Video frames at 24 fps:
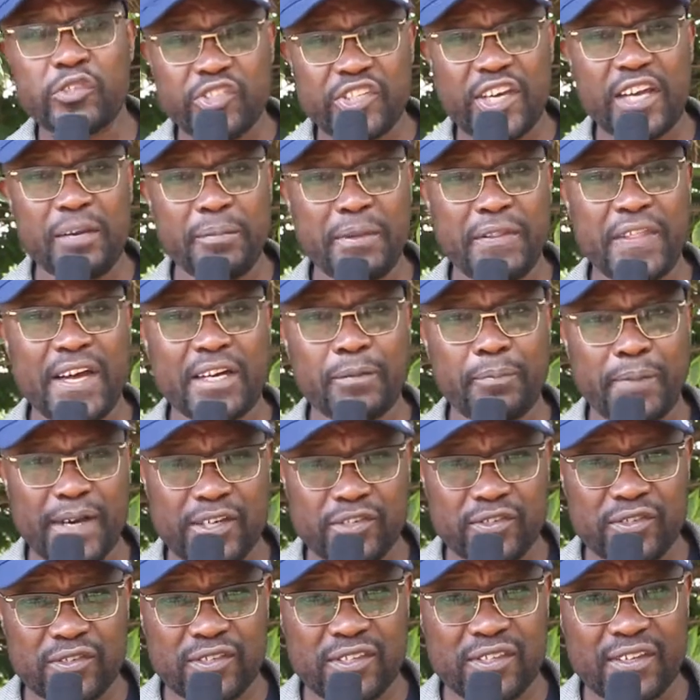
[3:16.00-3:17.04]
tell me that
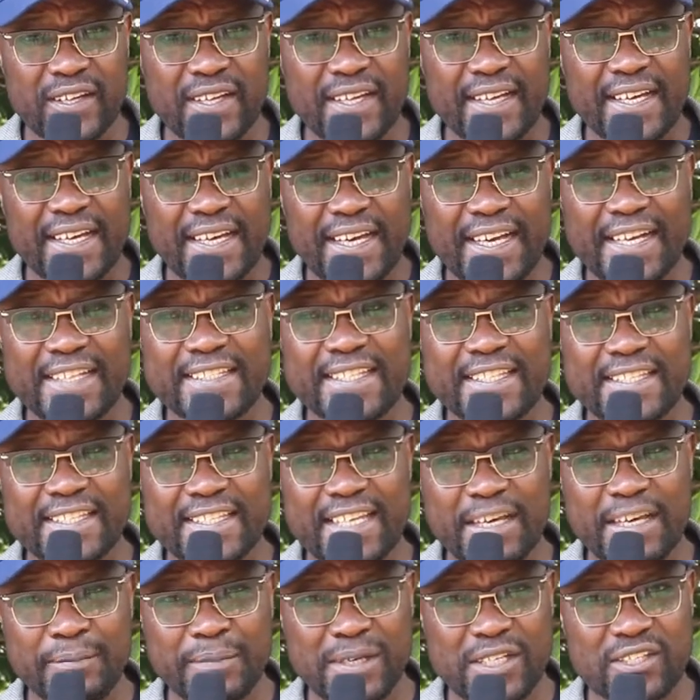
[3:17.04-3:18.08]
person is the
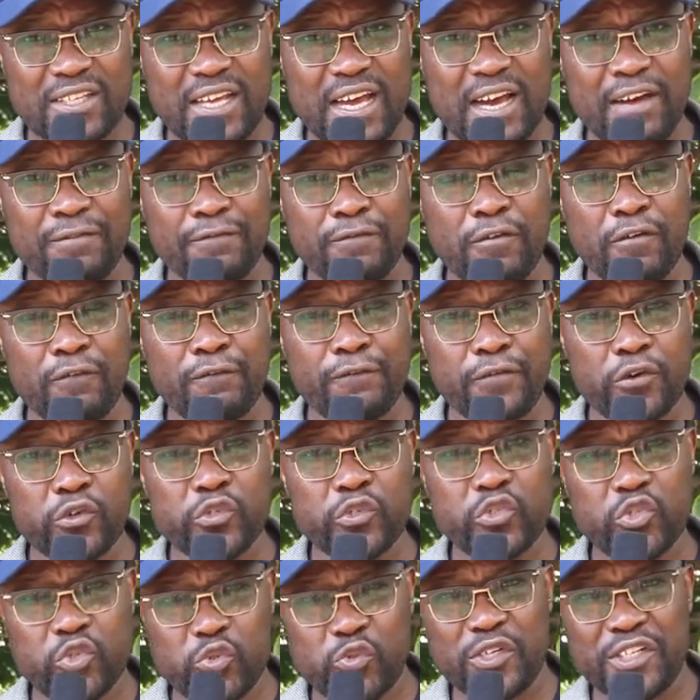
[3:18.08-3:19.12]
same as a Form 4
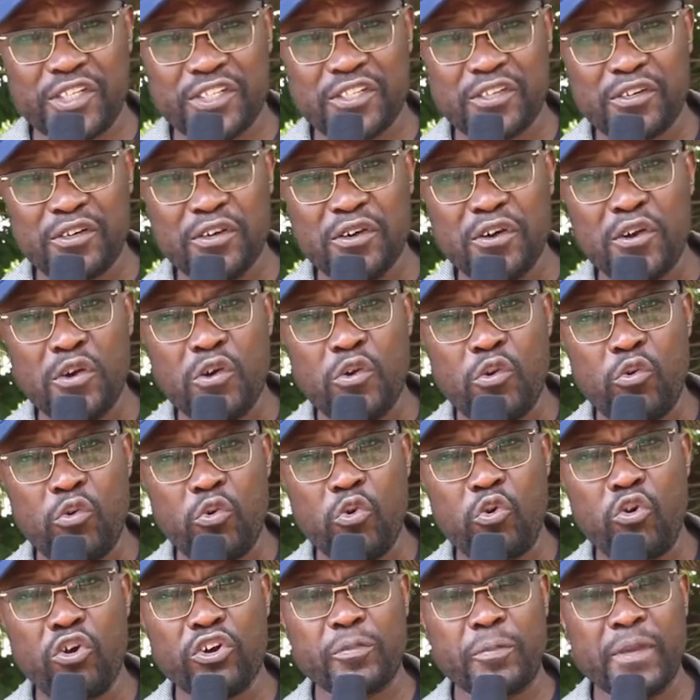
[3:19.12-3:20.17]
student who
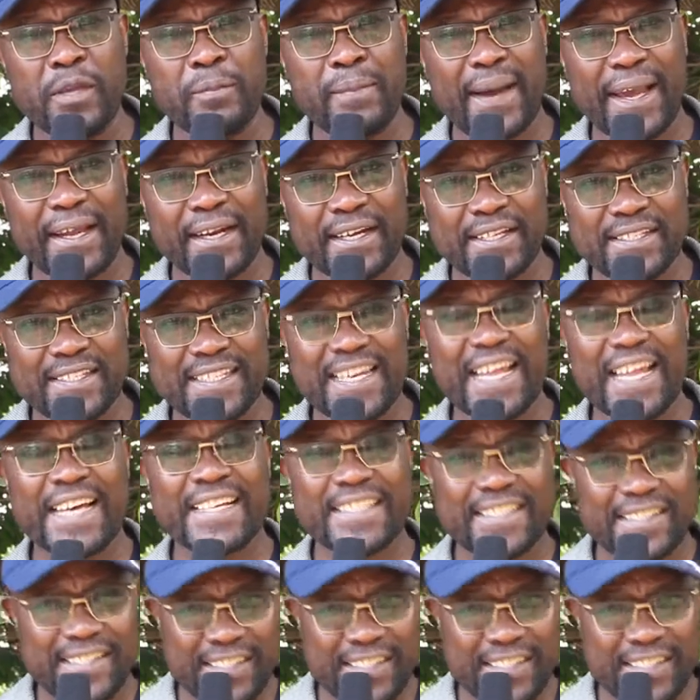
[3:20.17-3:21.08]
got B- last